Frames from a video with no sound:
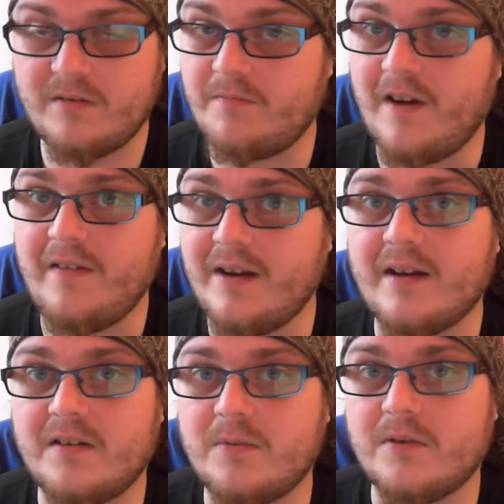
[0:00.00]
Very
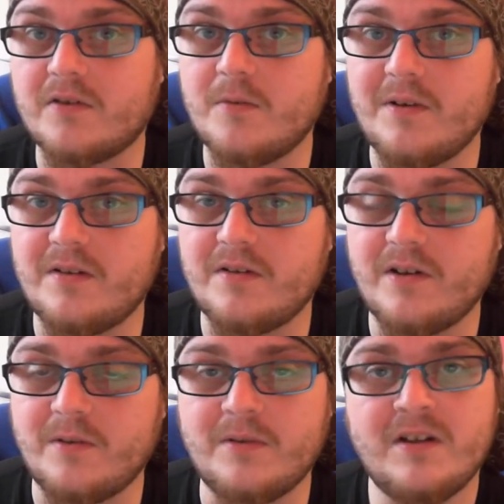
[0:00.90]
nice ones coming
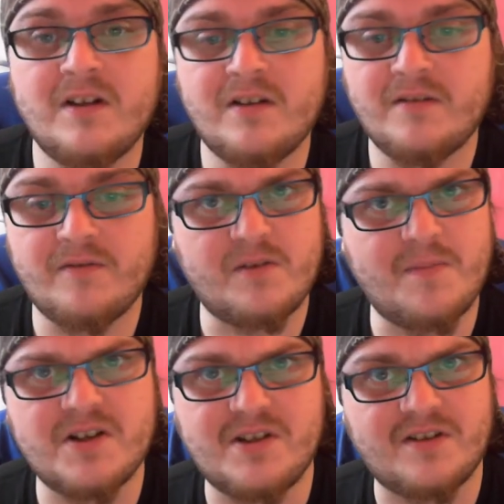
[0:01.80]
through,
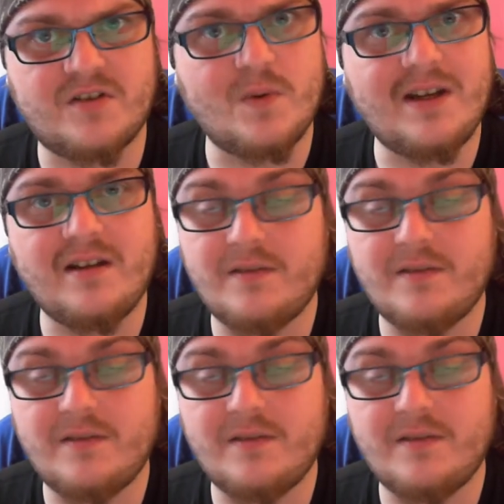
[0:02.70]
especially the sweet.